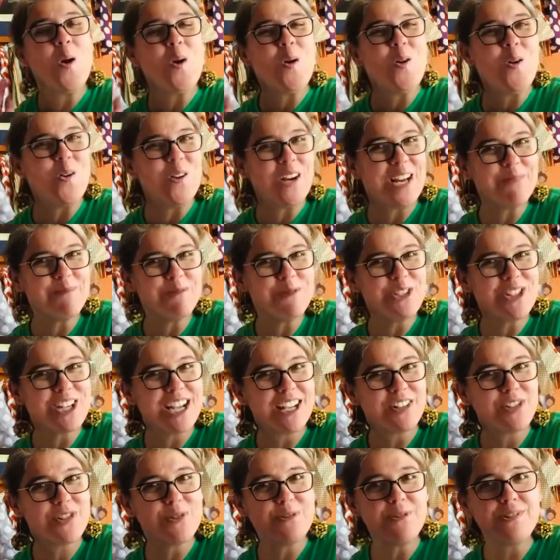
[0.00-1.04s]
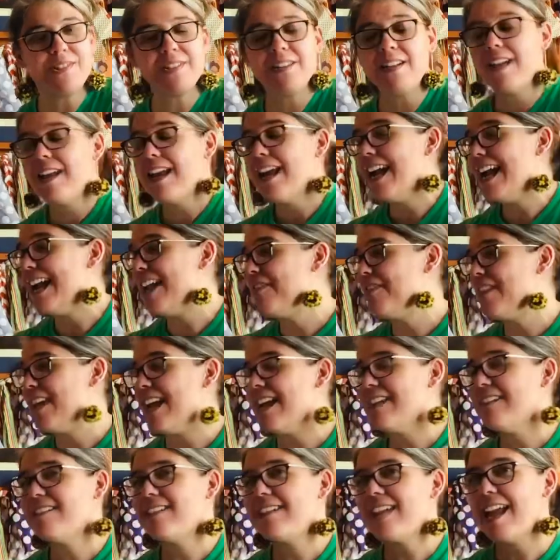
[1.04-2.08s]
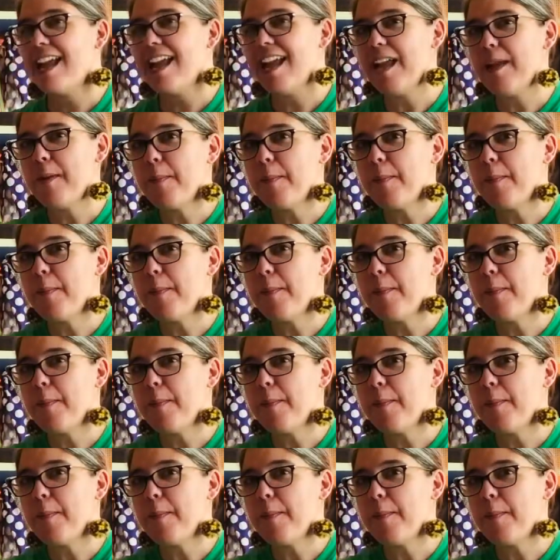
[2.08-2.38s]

hola muchachos, and they say,